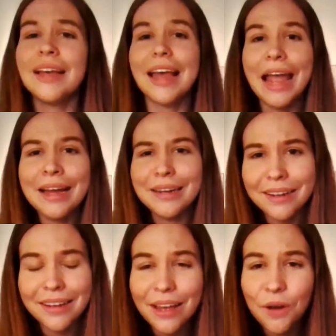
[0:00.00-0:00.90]

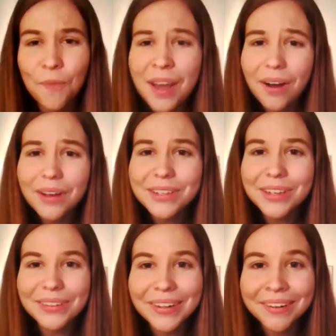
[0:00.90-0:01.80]
And we
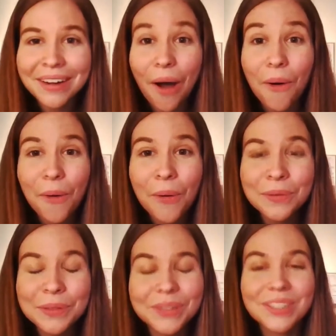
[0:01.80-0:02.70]
also learned a whole
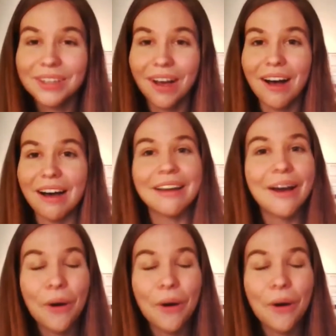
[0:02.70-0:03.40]
new song,